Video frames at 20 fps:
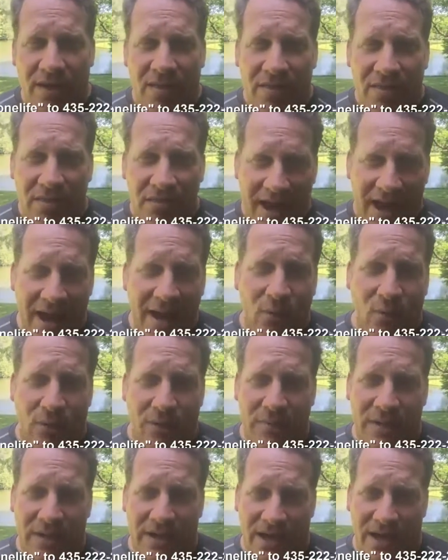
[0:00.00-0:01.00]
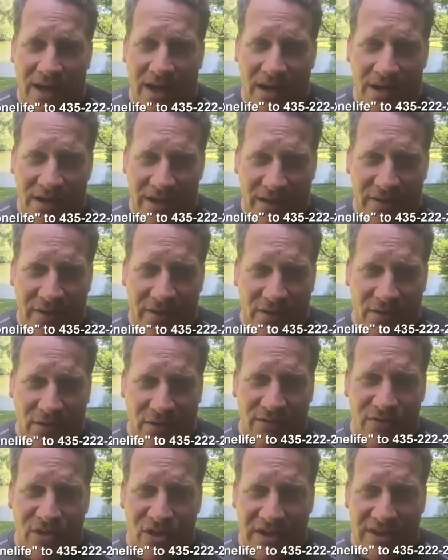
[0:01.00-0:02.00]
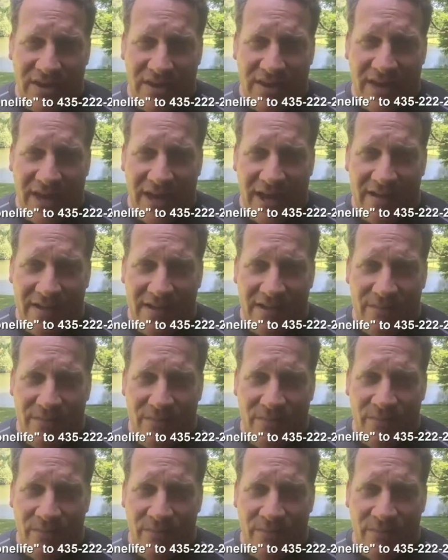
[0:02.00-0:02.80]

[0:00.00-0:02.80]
That would be unethical if she did that.